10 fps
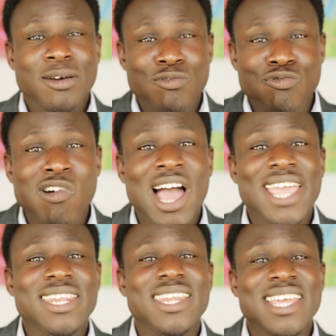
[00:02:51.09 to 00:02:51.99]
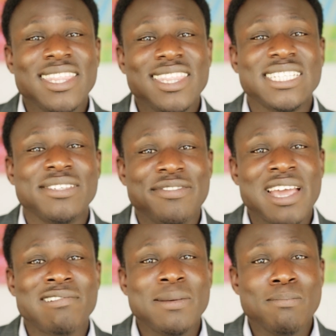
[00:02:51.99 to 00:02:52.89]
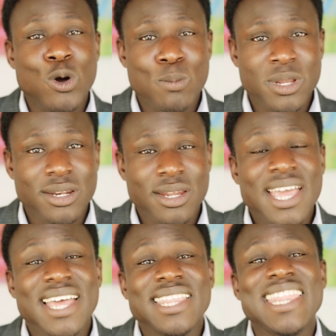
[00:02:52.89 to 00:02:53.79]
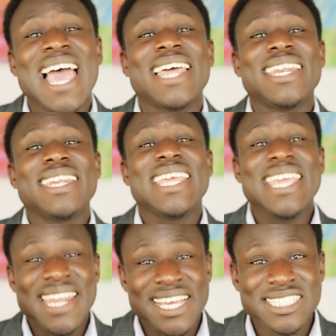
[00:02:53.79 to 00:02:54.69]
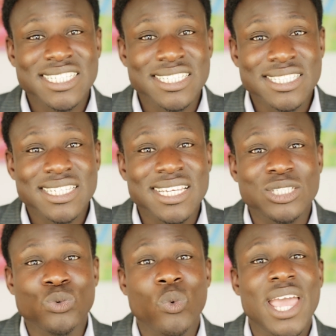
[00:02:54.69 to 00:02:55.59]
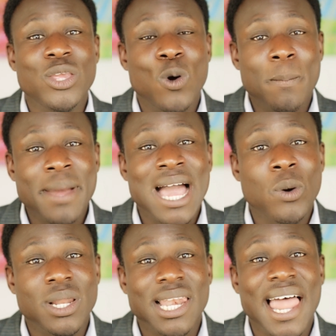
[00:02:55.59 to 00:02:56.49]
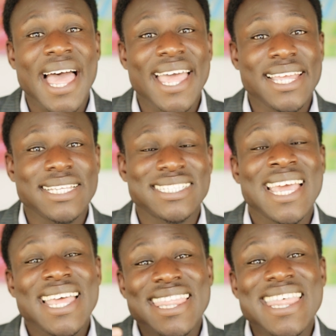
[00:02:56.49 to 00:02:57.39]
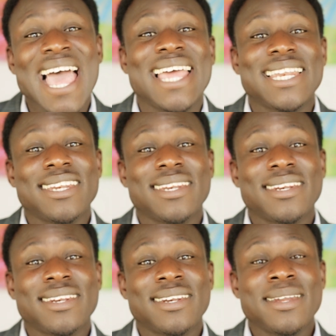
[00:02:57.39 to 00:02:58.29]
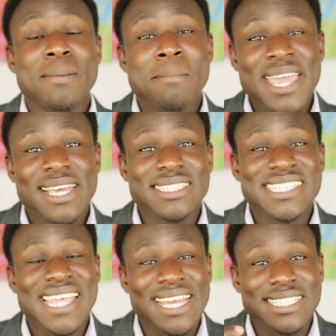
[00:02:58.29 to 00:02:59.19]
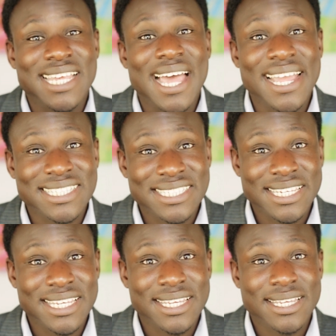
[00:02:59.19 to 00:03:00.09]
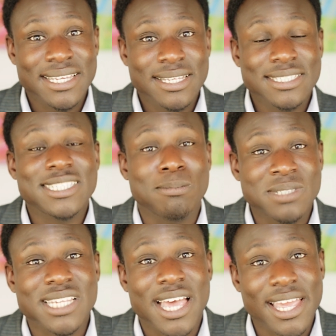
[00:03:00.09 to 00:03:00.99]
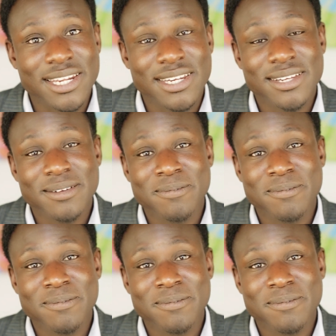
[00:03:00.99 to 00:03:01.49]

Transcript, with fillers: right in this very moment. And that, in essence, is where your power lies. That makes the anxiety subside.